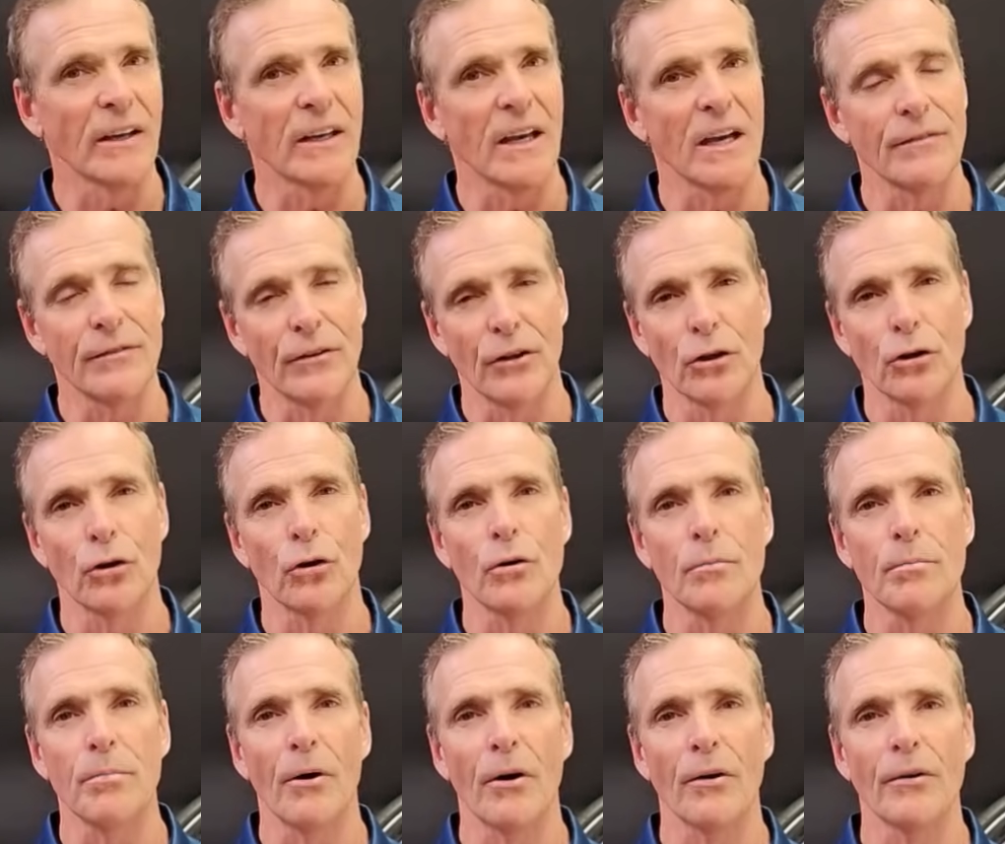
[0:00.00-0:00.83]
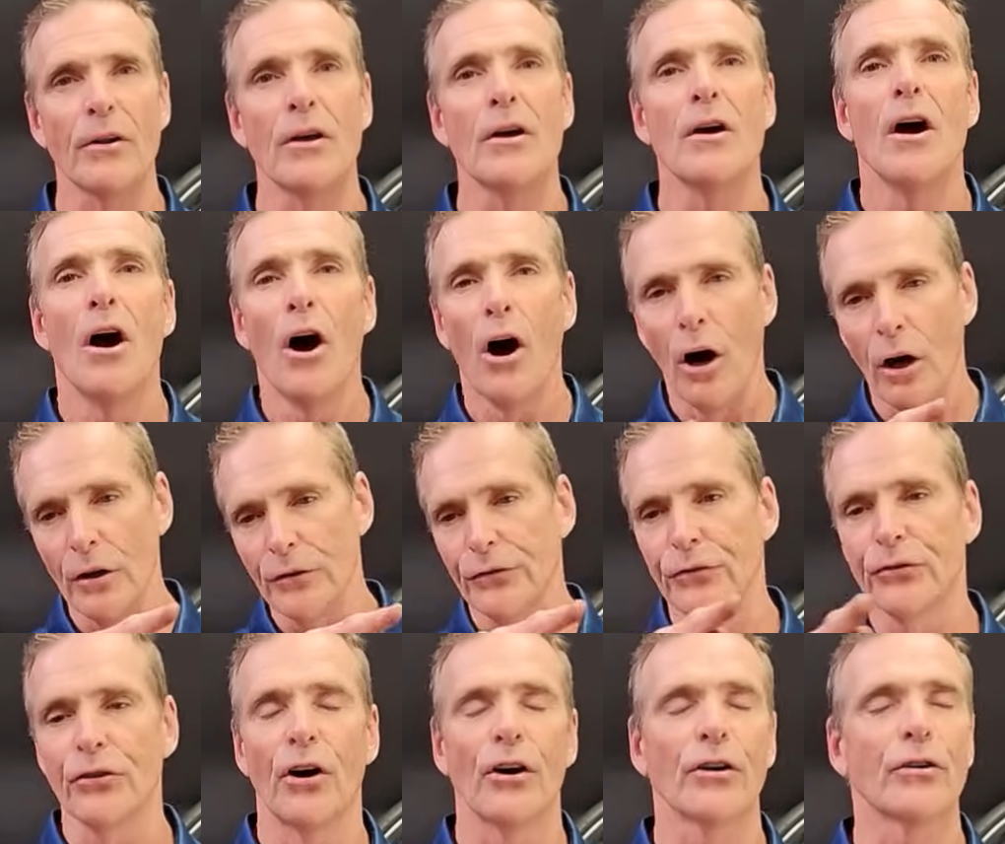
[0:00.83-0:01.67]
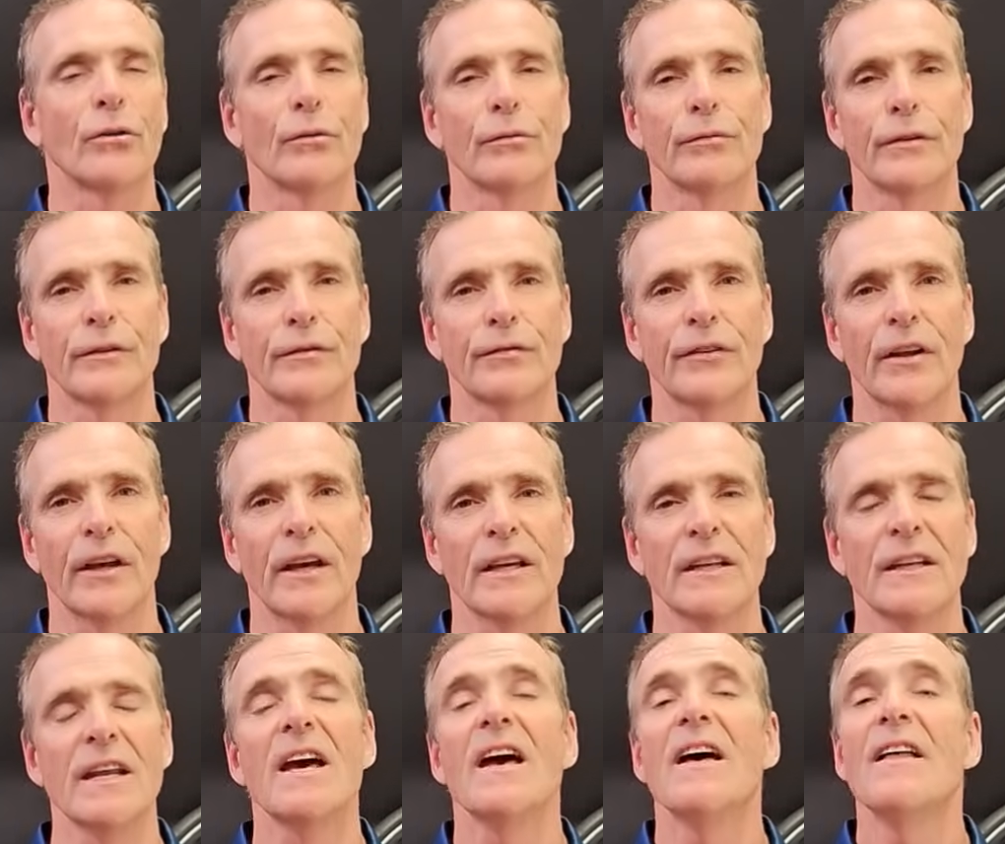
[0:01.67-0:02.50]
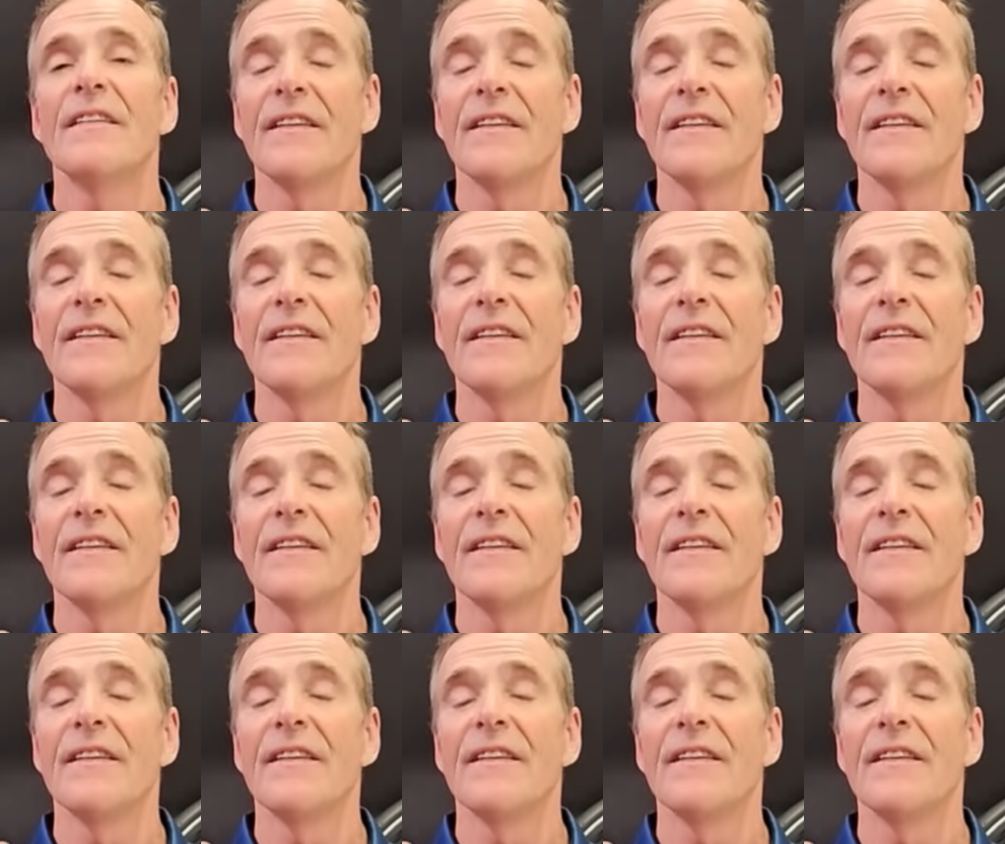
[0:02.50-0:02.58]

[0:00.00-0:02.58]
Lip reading: I gave you a coupon, OzCycle15.